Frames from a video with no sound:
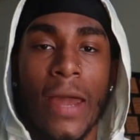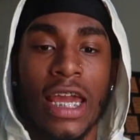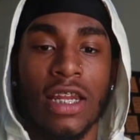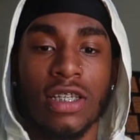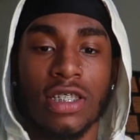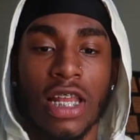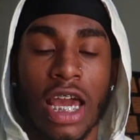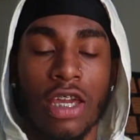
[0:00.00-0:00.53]
and
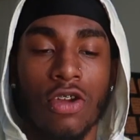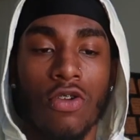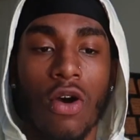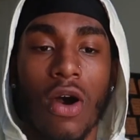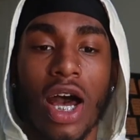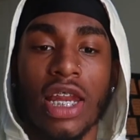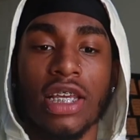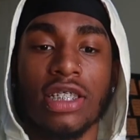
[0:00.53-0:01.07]
it's like you
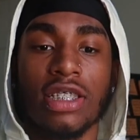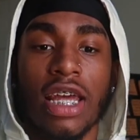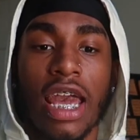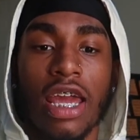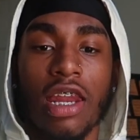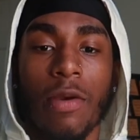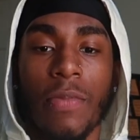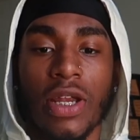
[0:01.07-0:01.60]
don't
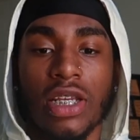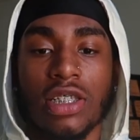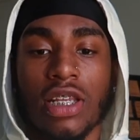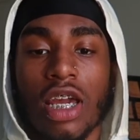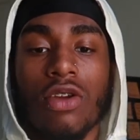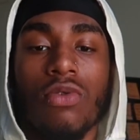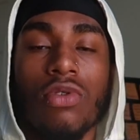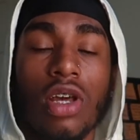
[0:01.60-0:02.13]
understand it but it's
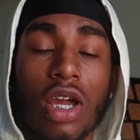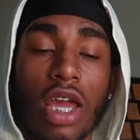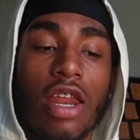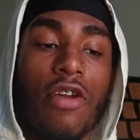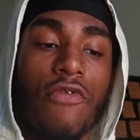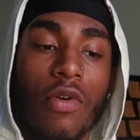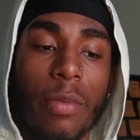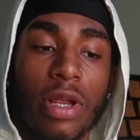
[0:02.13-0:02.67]
like you look
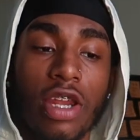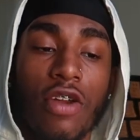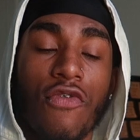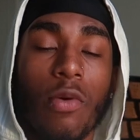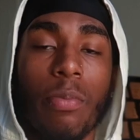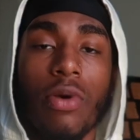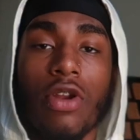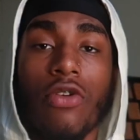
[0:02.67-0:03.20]
at it from a
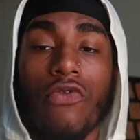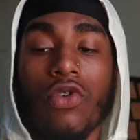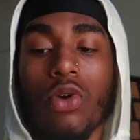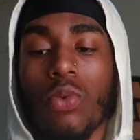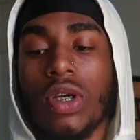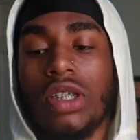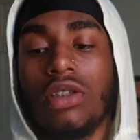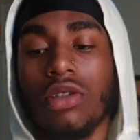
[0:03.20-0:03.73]
different point of view
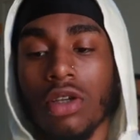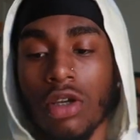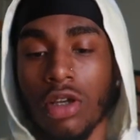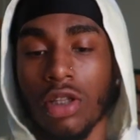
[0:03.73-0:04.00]
which